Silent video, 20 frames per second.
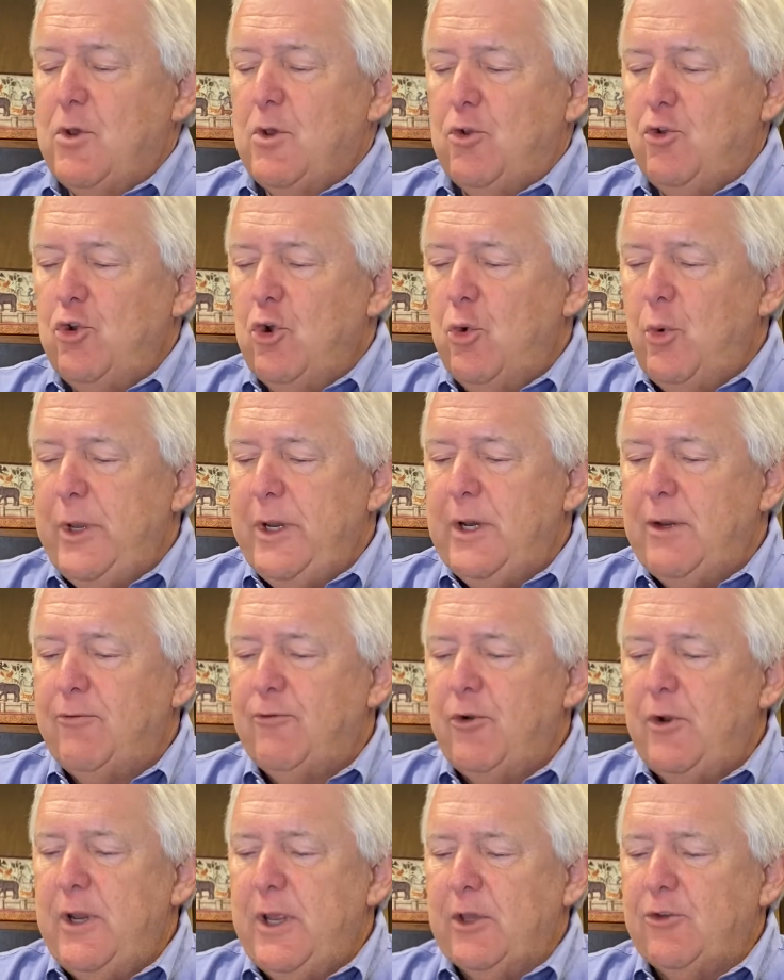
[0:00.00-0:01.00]
Your reading
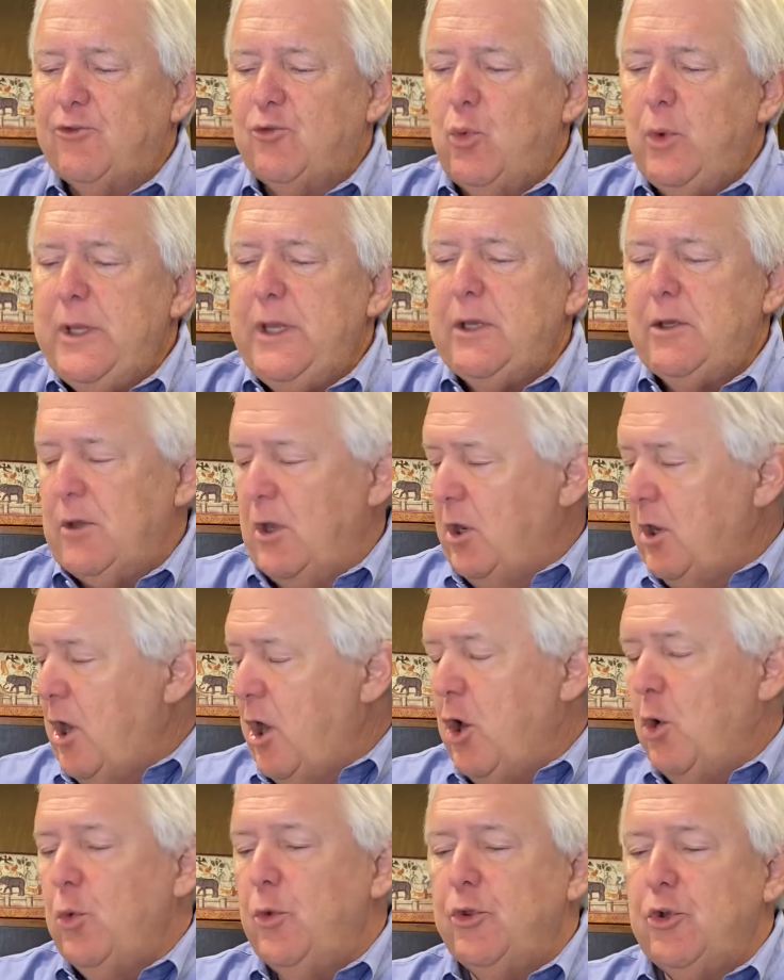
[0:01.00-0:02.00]
for next week,
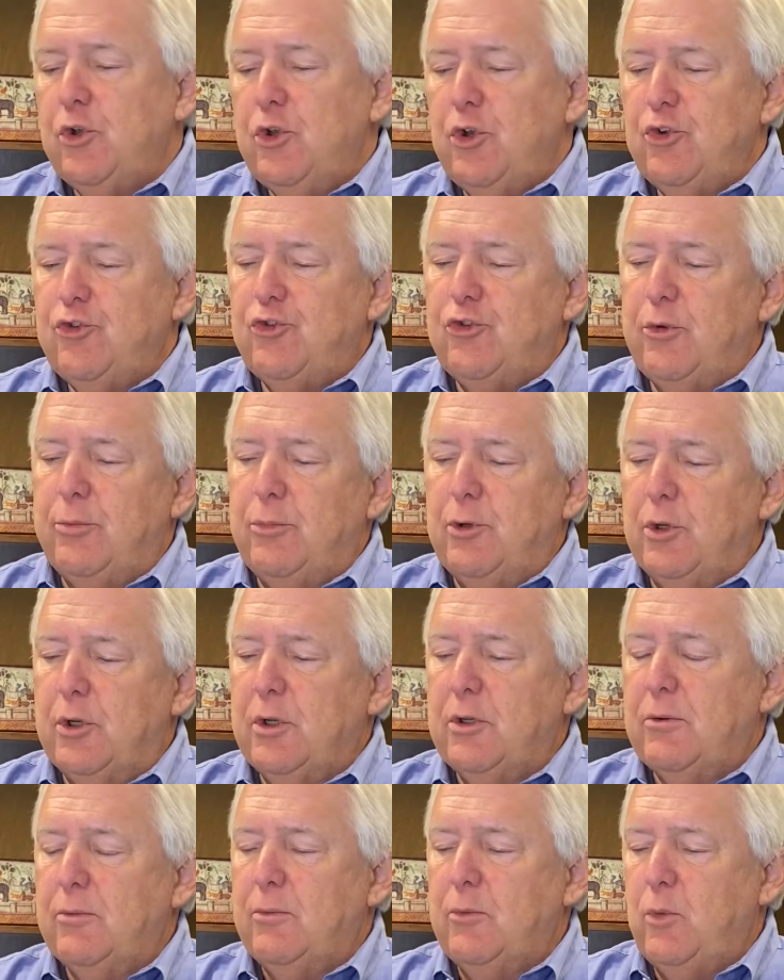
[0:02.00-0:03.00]
along with the Kushner
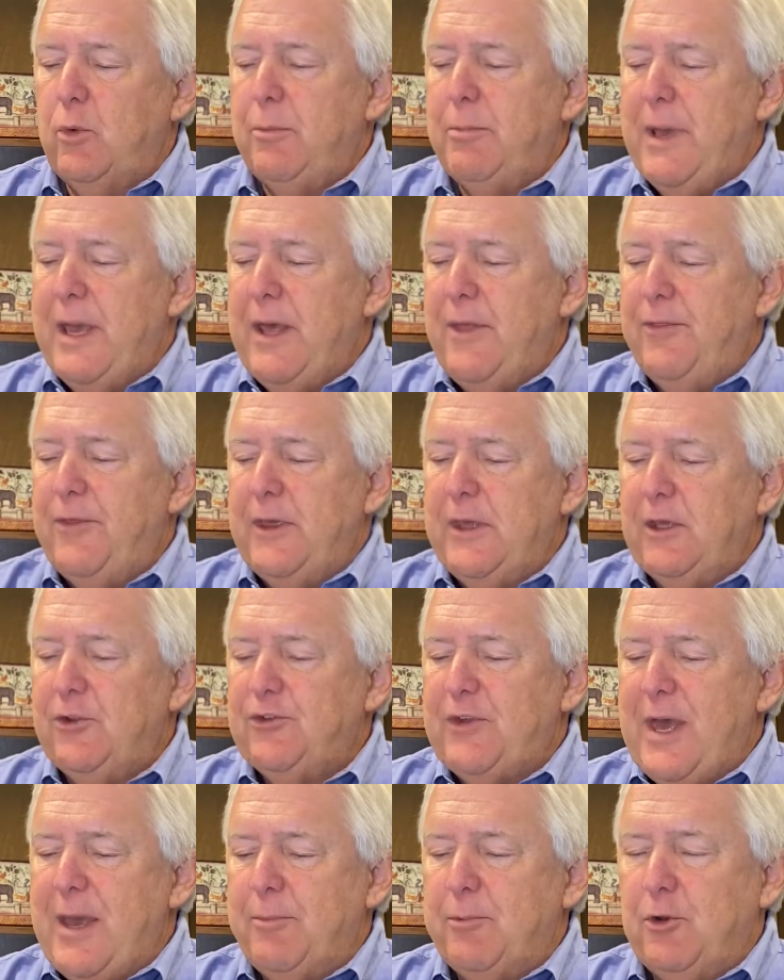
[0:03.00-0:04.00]
book, When Bad Things
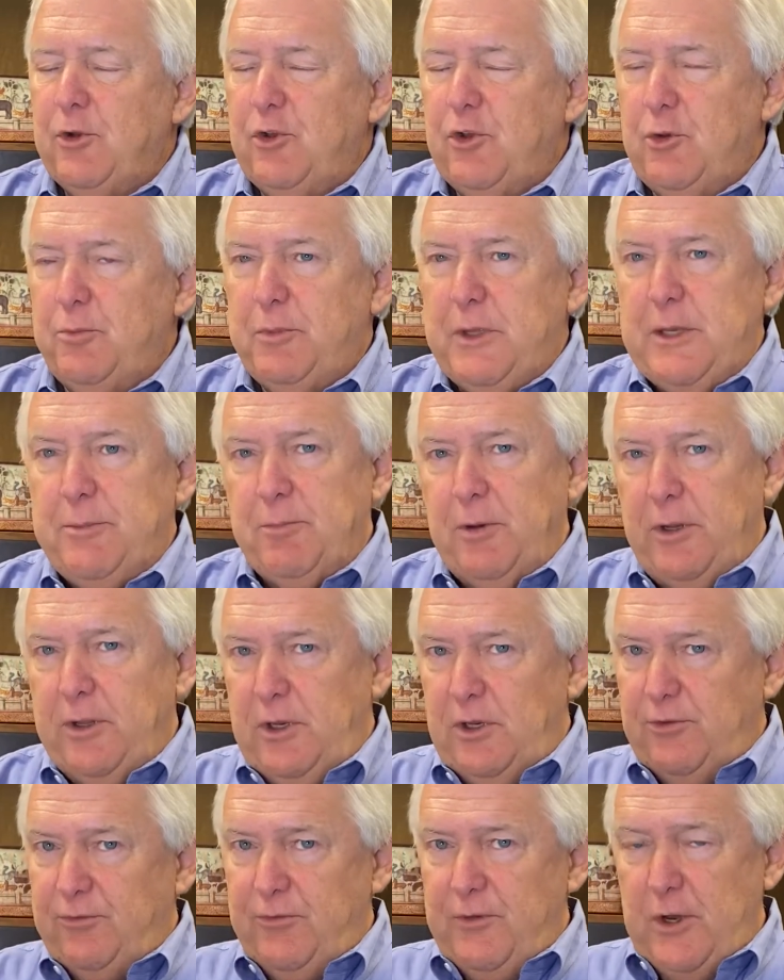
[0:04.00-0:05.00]
Happen to Good People, and
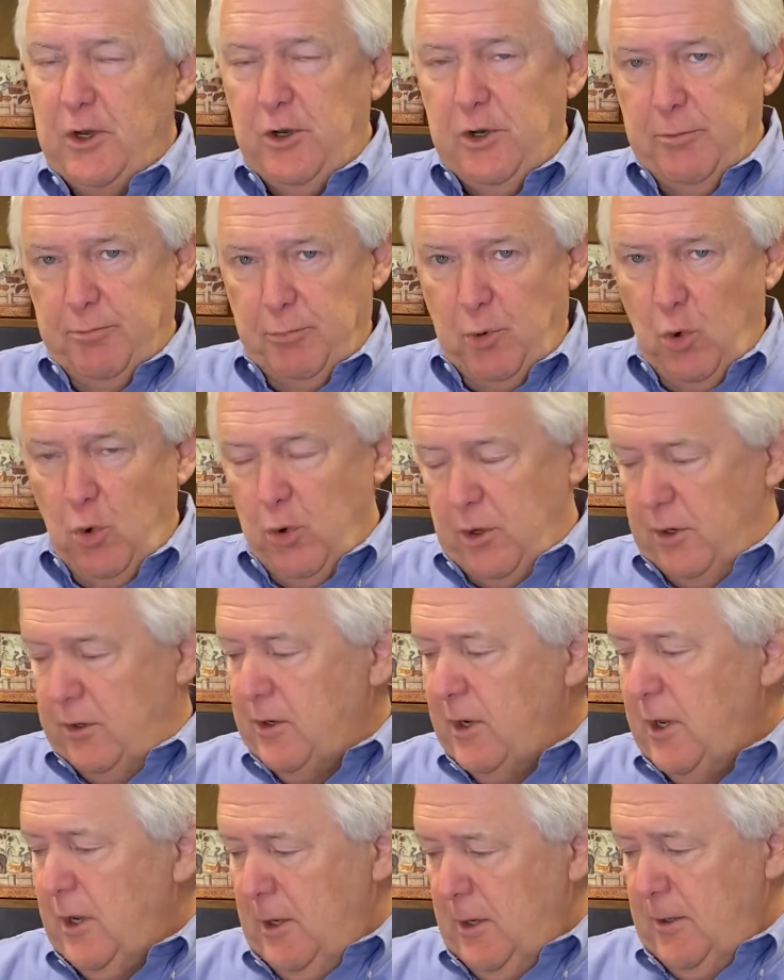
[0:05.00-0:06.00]
it's very important
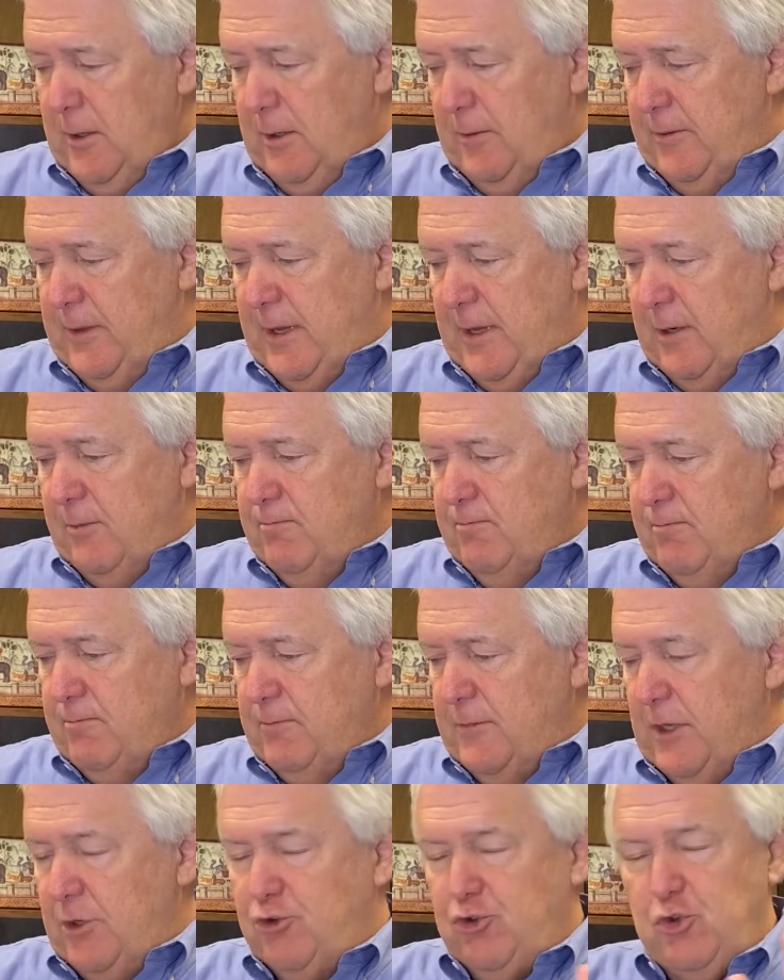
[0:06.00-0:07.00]
that
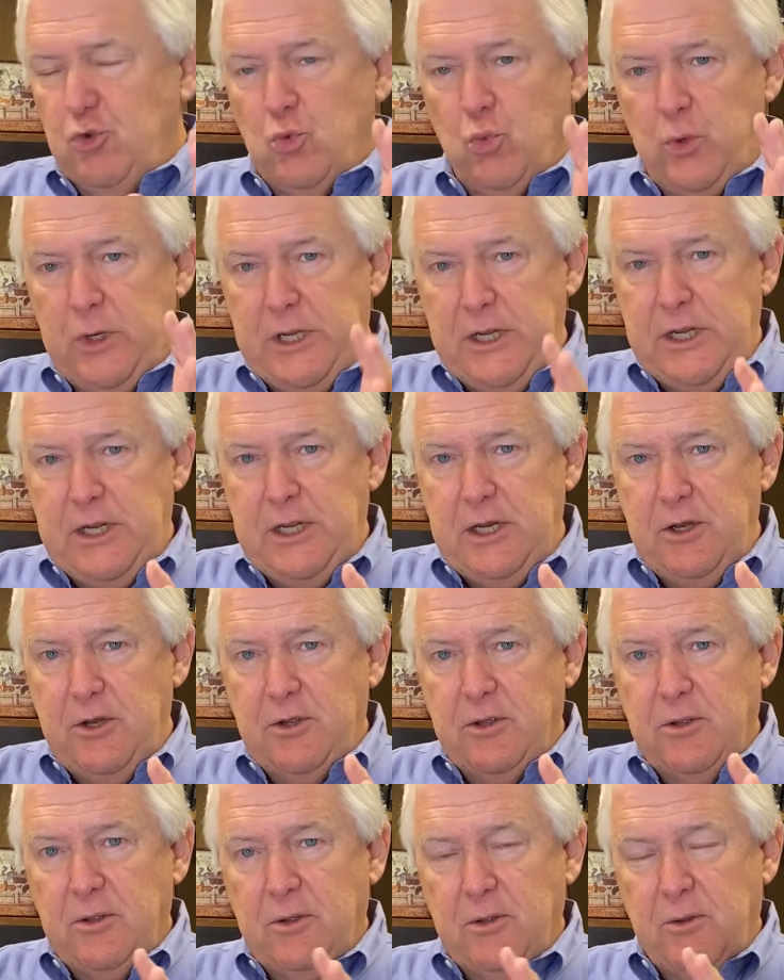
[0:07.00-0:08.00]
you
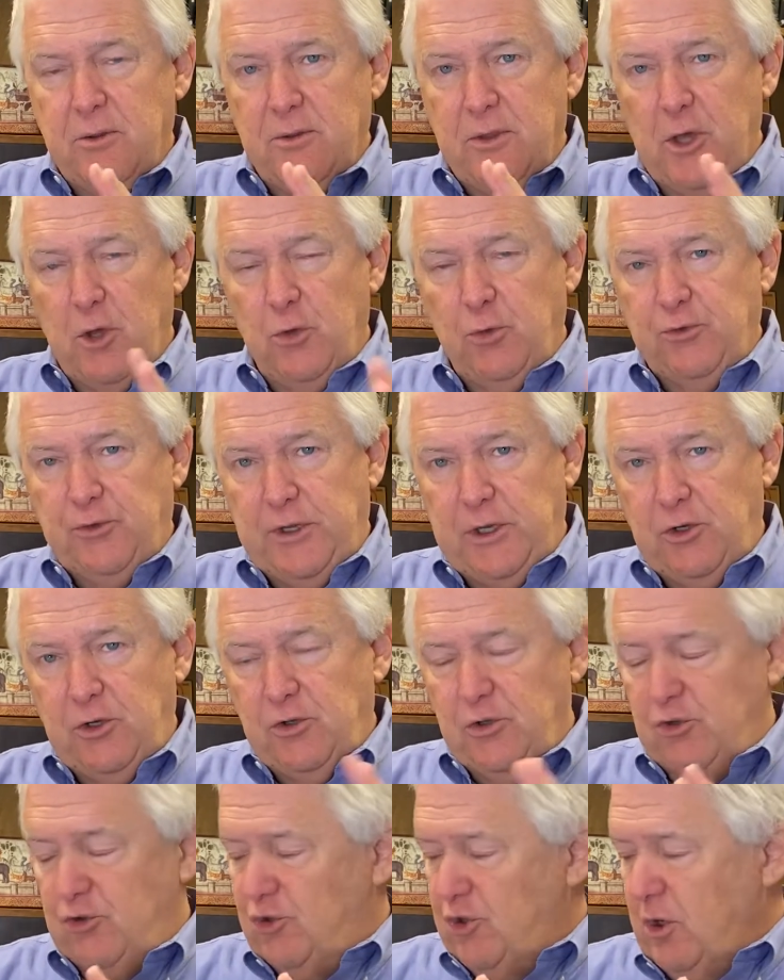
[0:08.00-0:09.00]
read those in
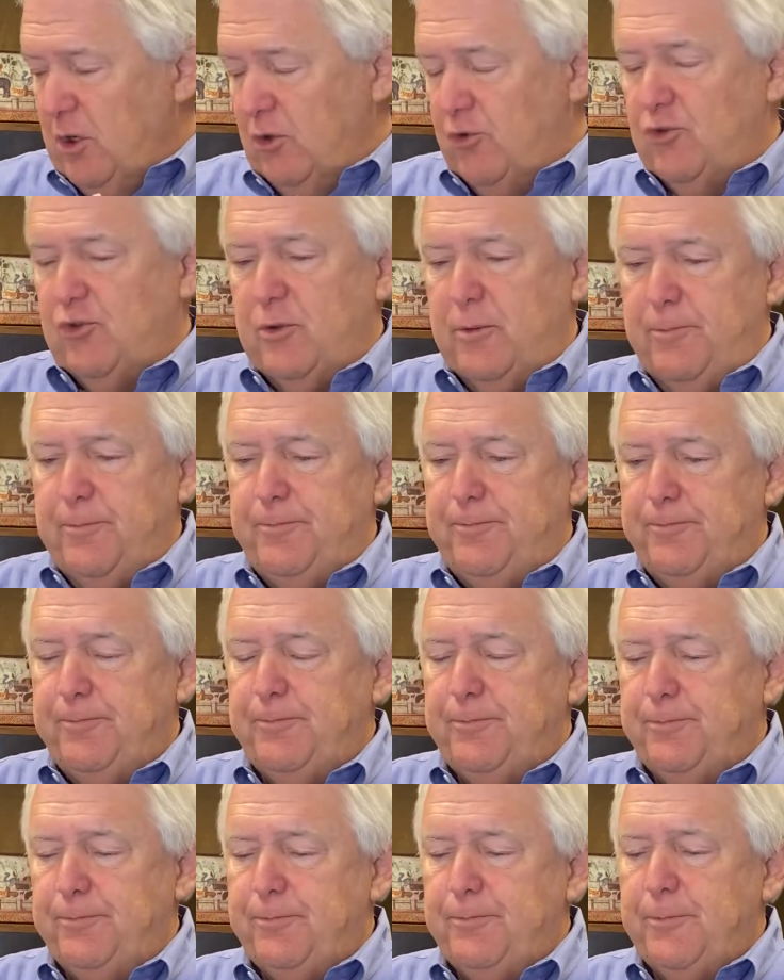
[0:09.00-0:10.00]
conjunction,
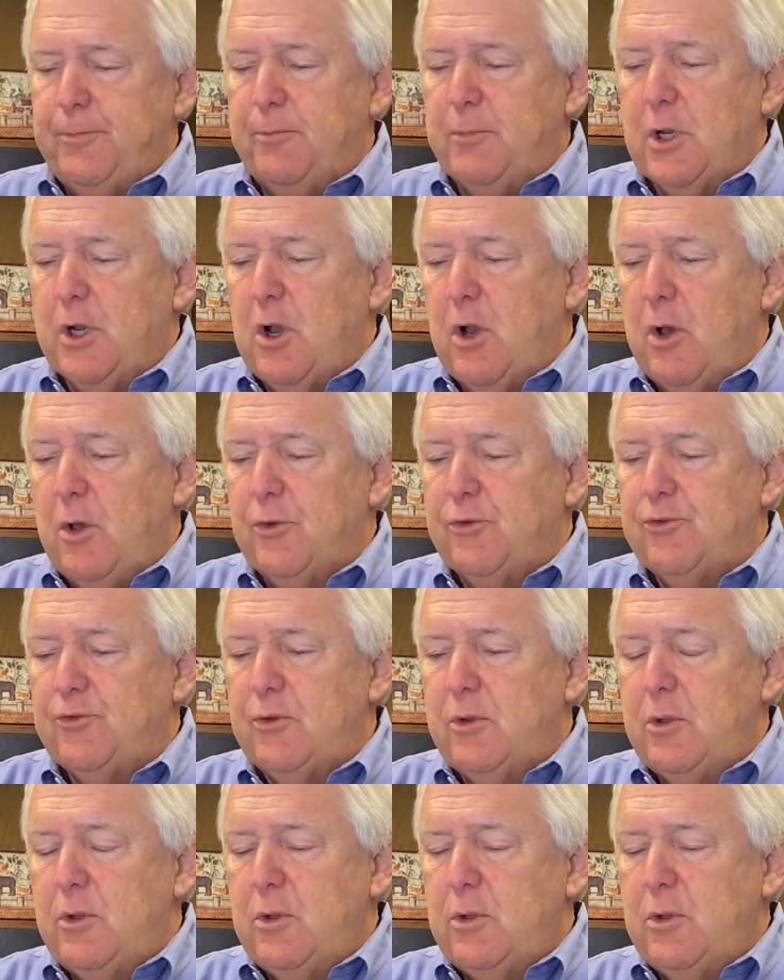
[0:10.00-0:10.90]
because